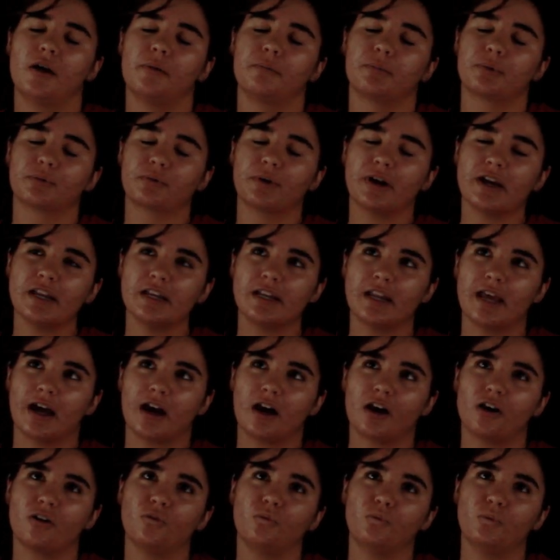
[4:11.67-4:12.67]
But right
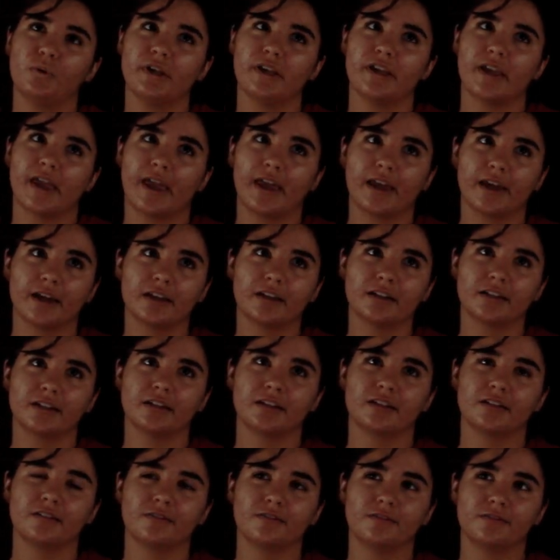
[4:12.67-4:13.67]
now, we can
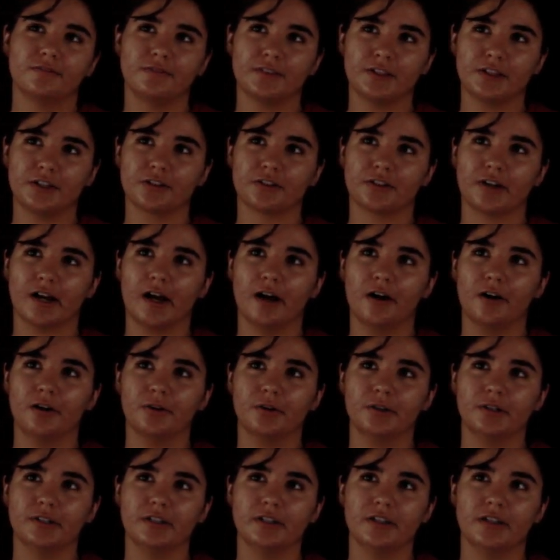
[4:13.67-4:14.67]
figure
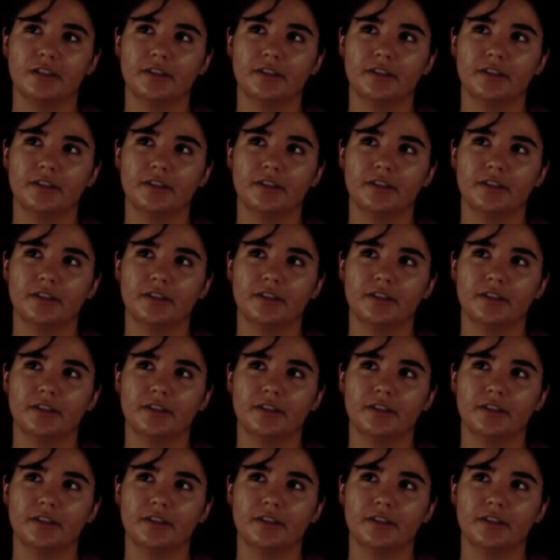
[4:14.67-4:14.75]
out